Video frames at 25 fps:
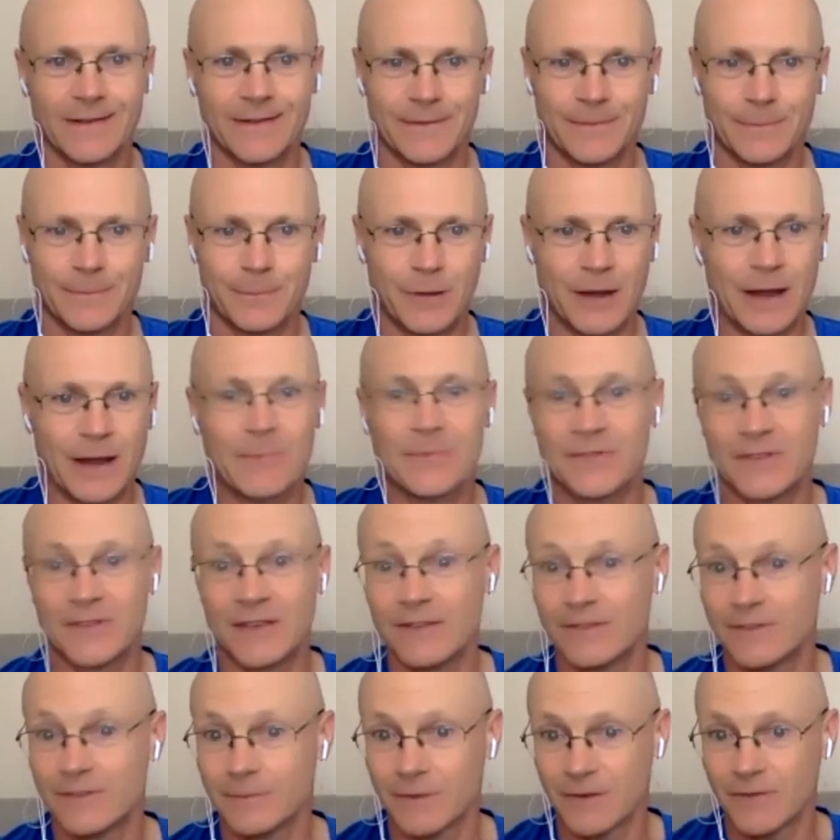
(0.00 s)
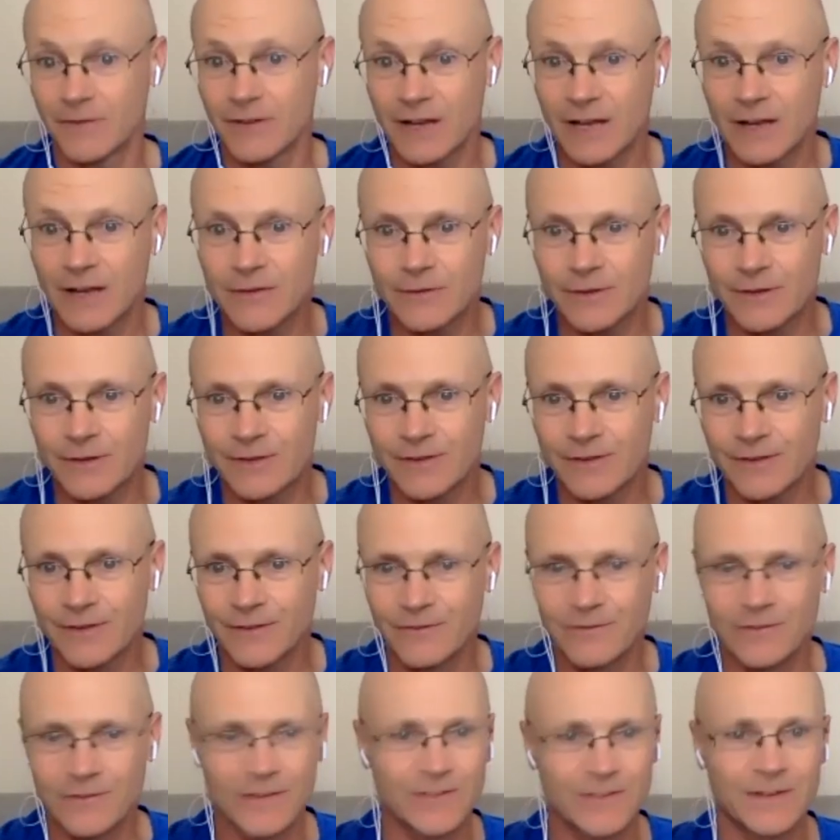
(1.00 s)
perhaps seeing some different countries,
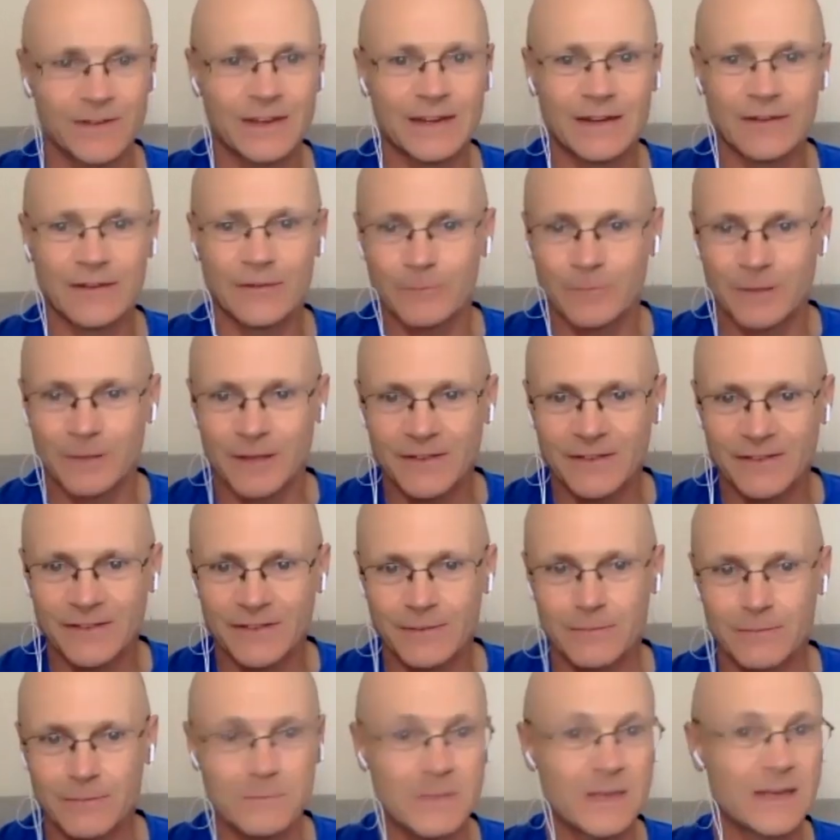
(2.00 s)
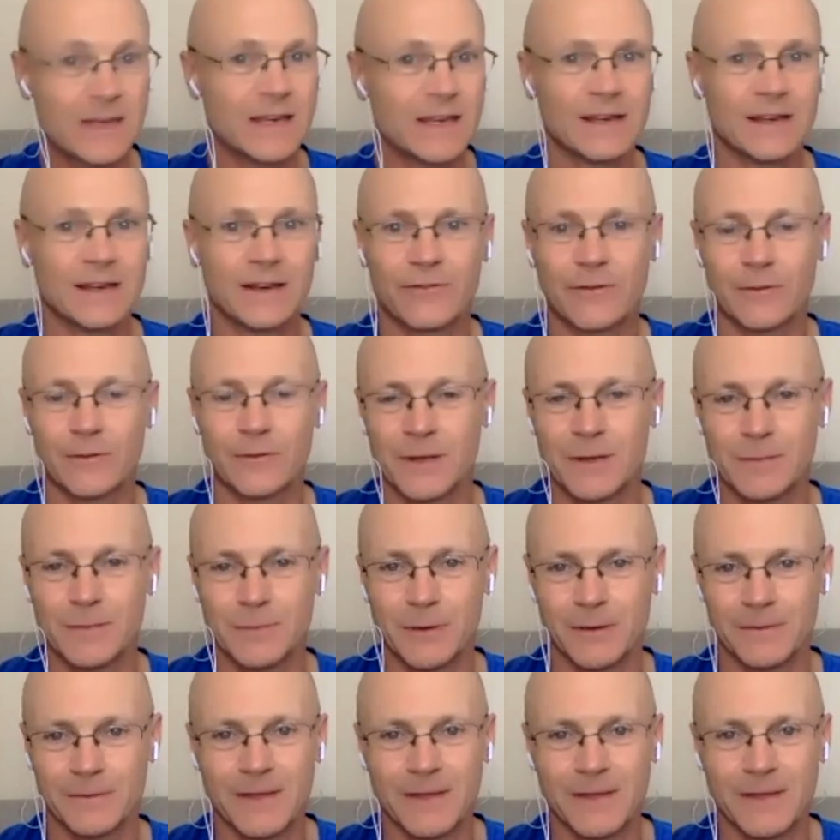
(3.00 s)
visiting different places, meeting different people.